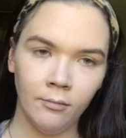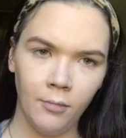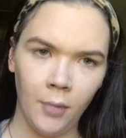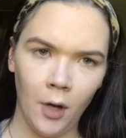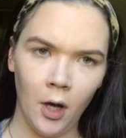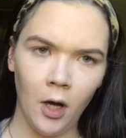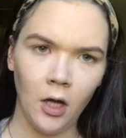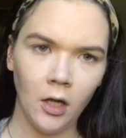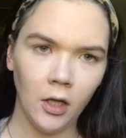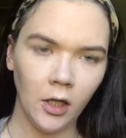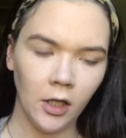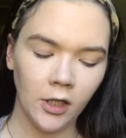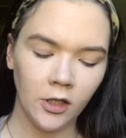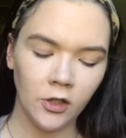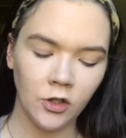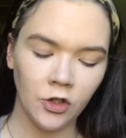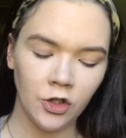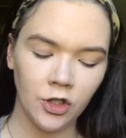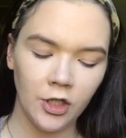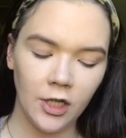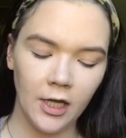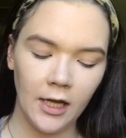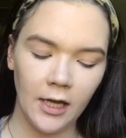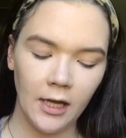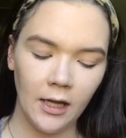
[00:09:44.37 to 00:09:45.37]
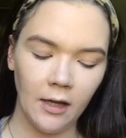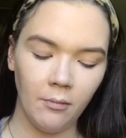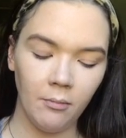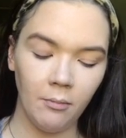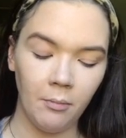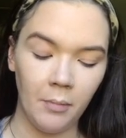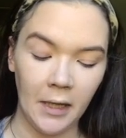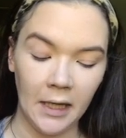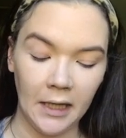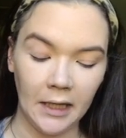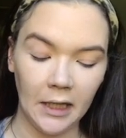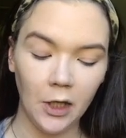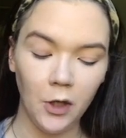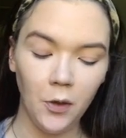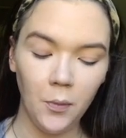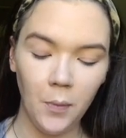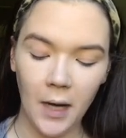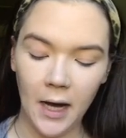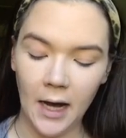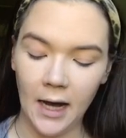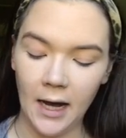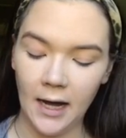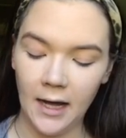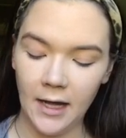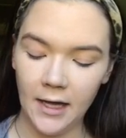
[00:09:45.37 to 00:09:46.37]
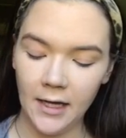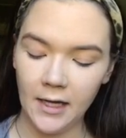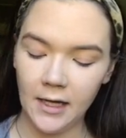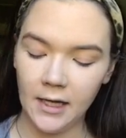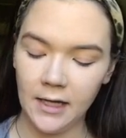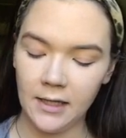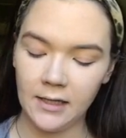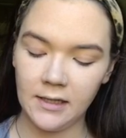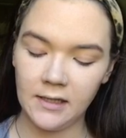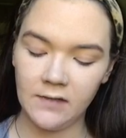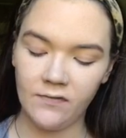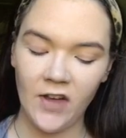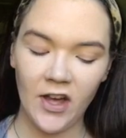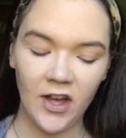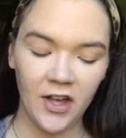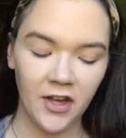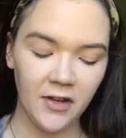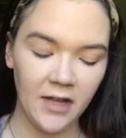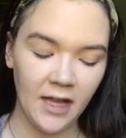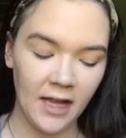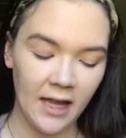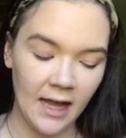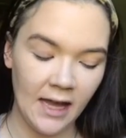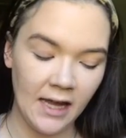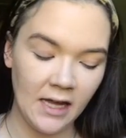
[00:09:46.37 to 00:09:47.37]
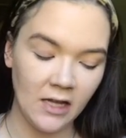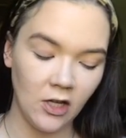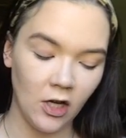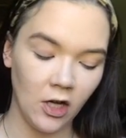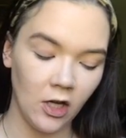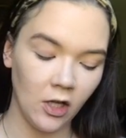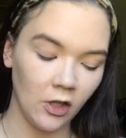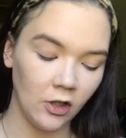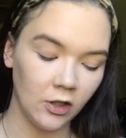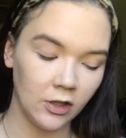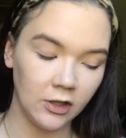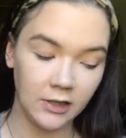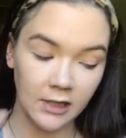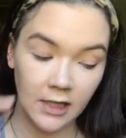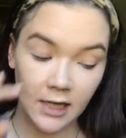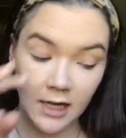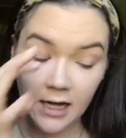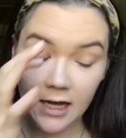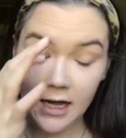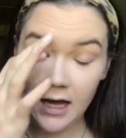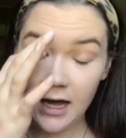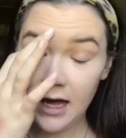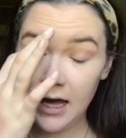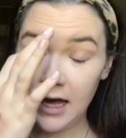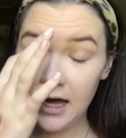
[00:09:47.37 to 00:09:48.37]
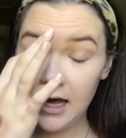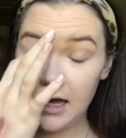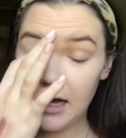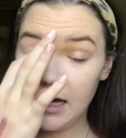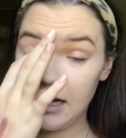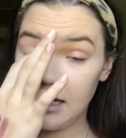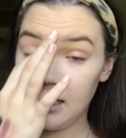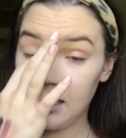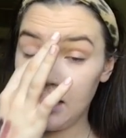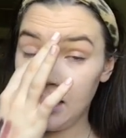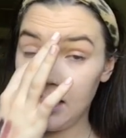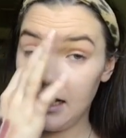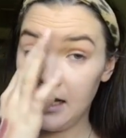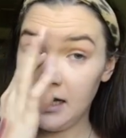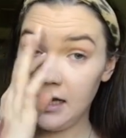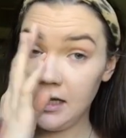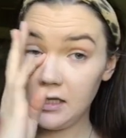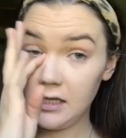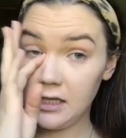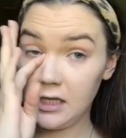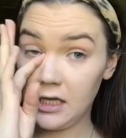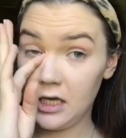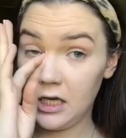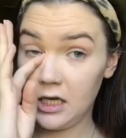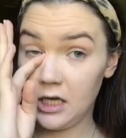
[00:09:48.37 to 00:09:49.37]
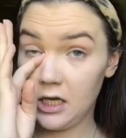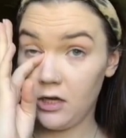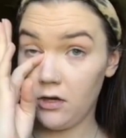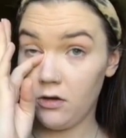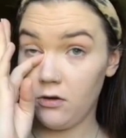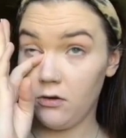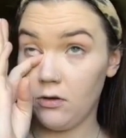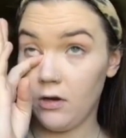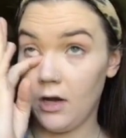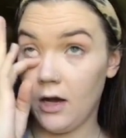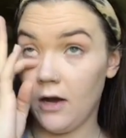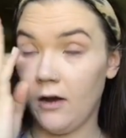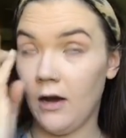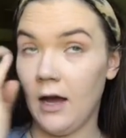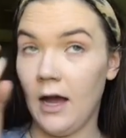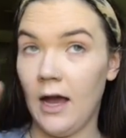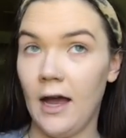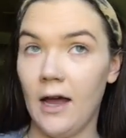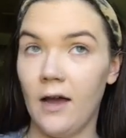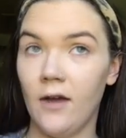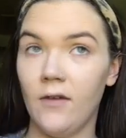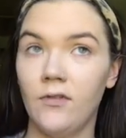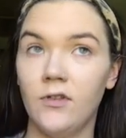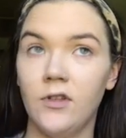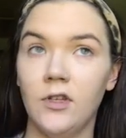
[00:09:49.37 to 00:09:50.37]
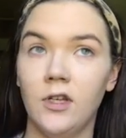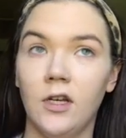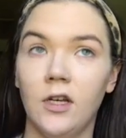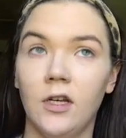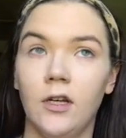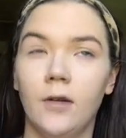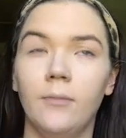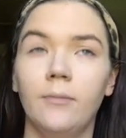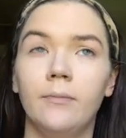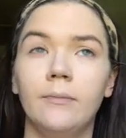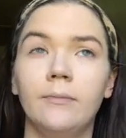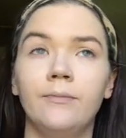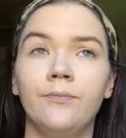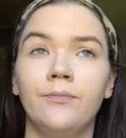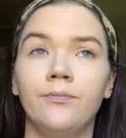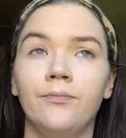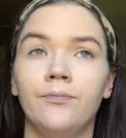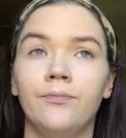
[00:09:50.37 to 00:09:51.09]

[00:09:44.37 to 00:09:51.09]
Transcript: polish and pillow pie, and it's valued at $8, and it's cute. I'll have to